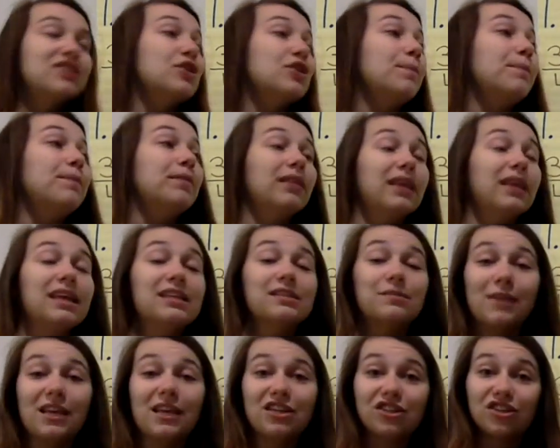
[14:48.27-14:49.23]
so please
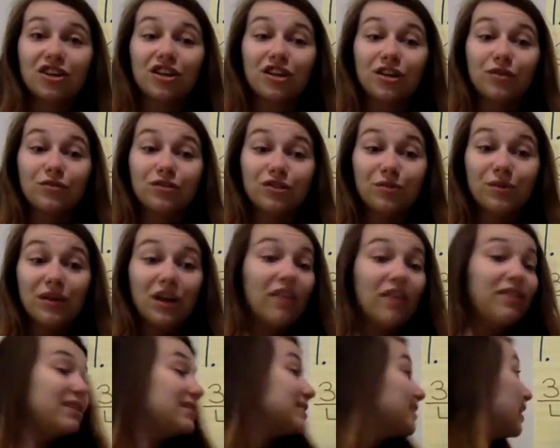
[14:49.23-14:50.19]
make sure you do it
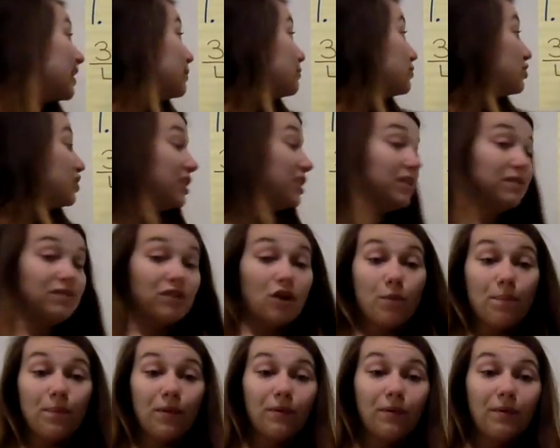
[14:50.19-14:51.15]
on the same sheet of
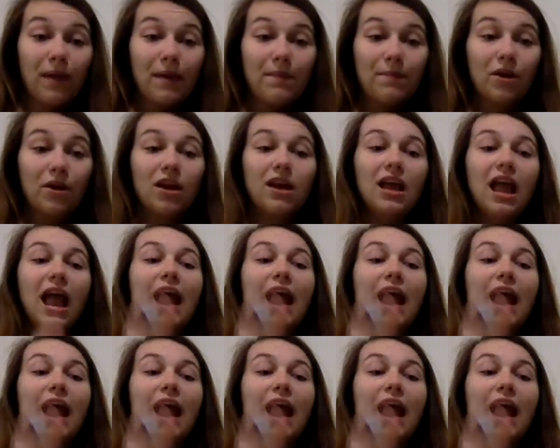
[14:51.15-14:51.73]
notebook paper